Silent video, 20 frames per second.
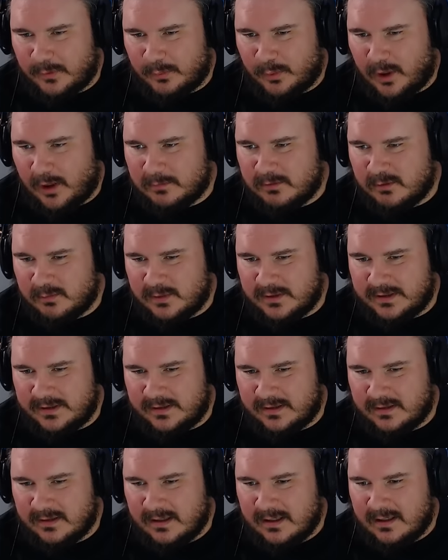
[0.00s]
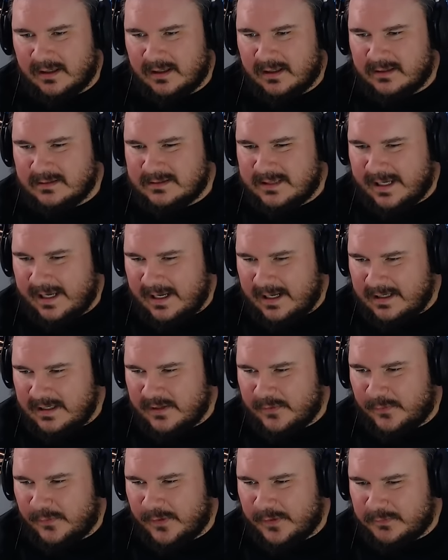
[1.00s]
probably 10
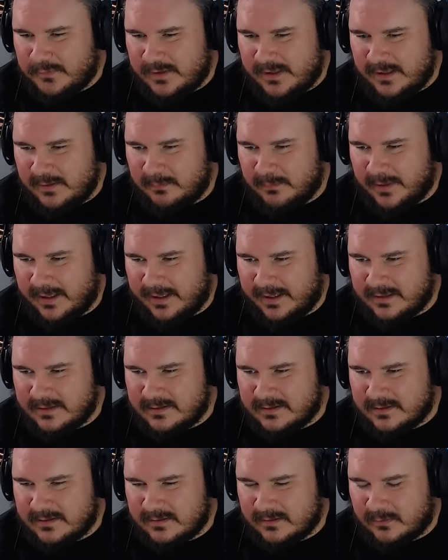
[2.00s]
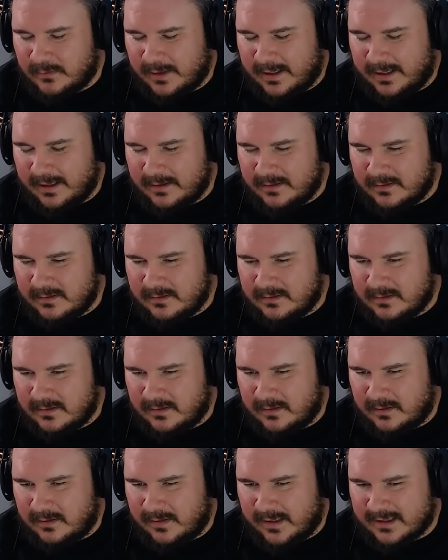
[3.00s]
to 15 minutes, right?
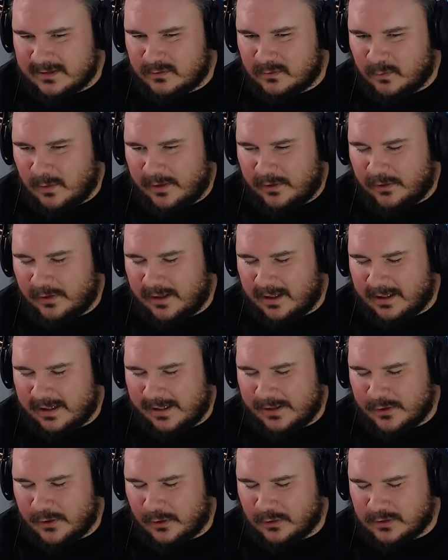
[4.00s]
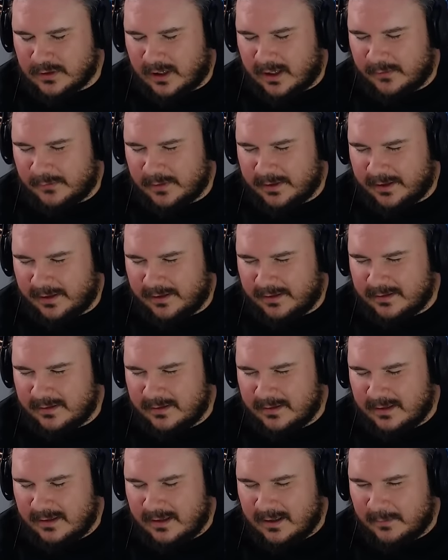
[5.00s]
That's whether or not I doze off again.
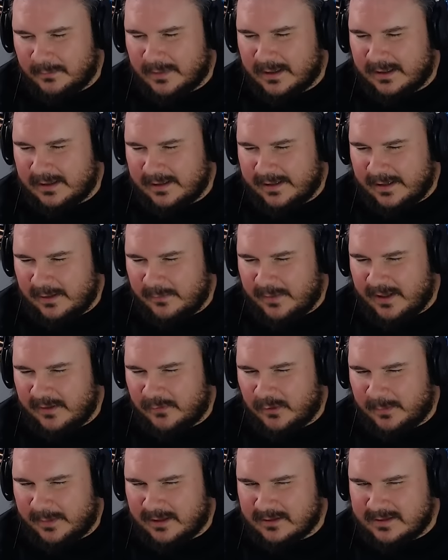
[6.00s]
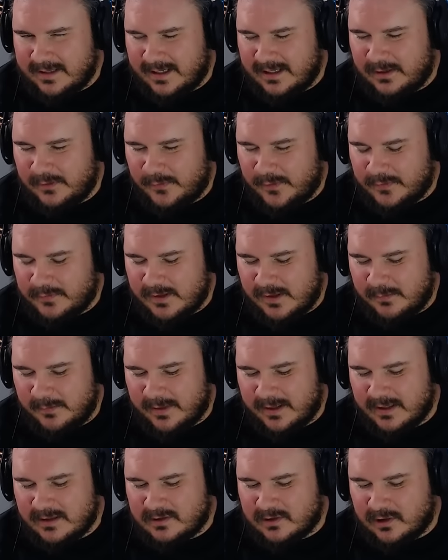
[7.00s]
But I lay in bed for about 10 or 15
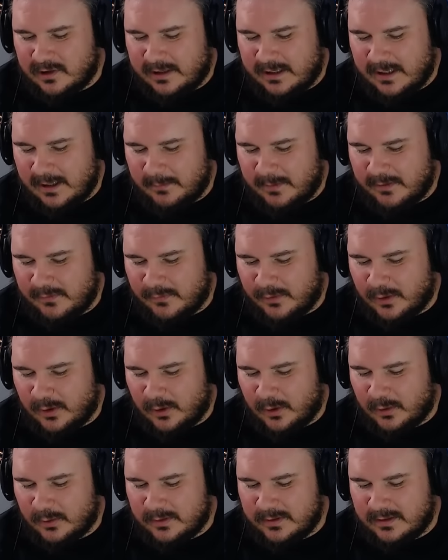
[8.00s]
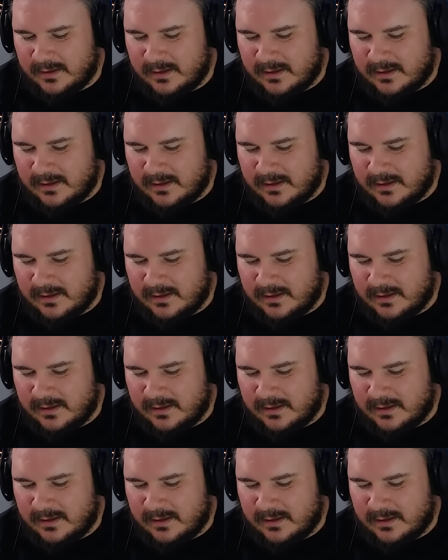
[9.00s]
minutes looking at my phone.